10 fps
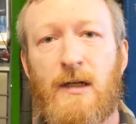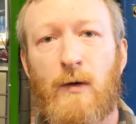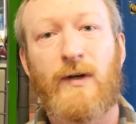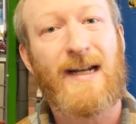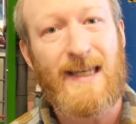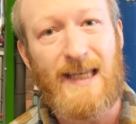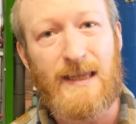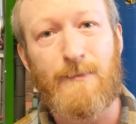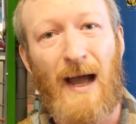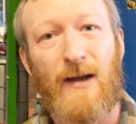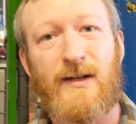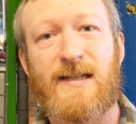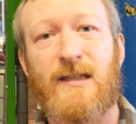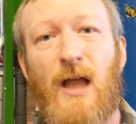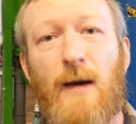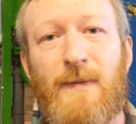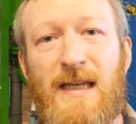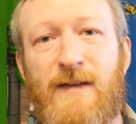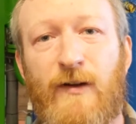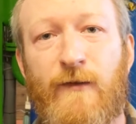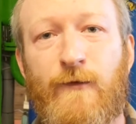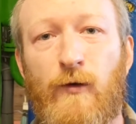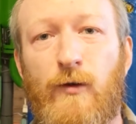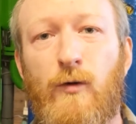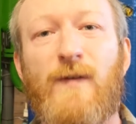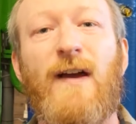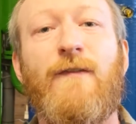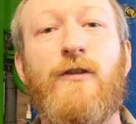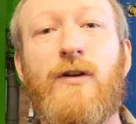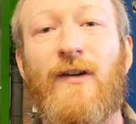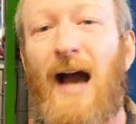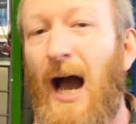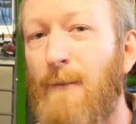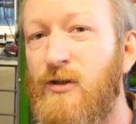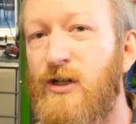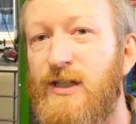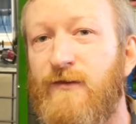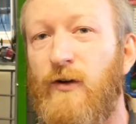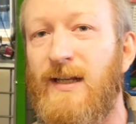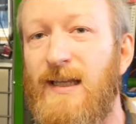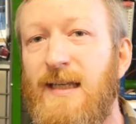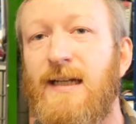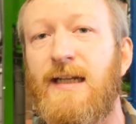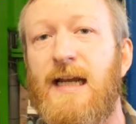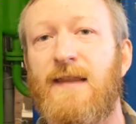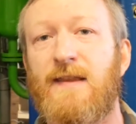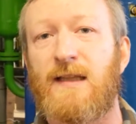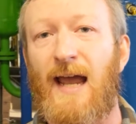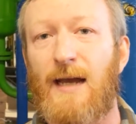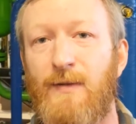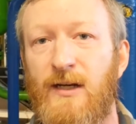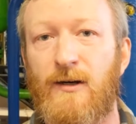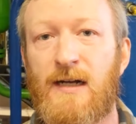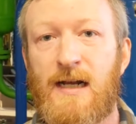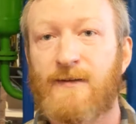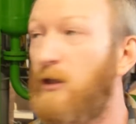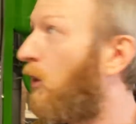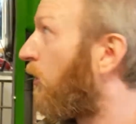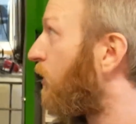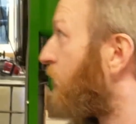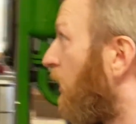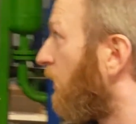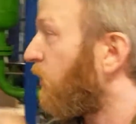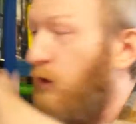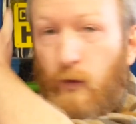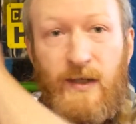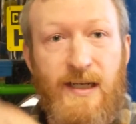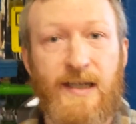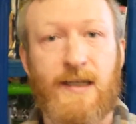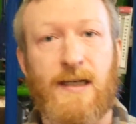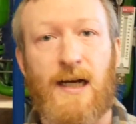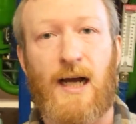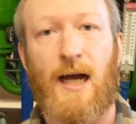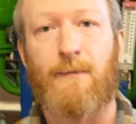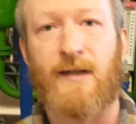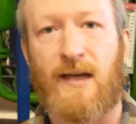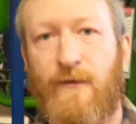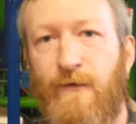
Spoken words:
We're going to heat the biodiesel up even further. We've got a few different options for heating in the lab here. The large green kind of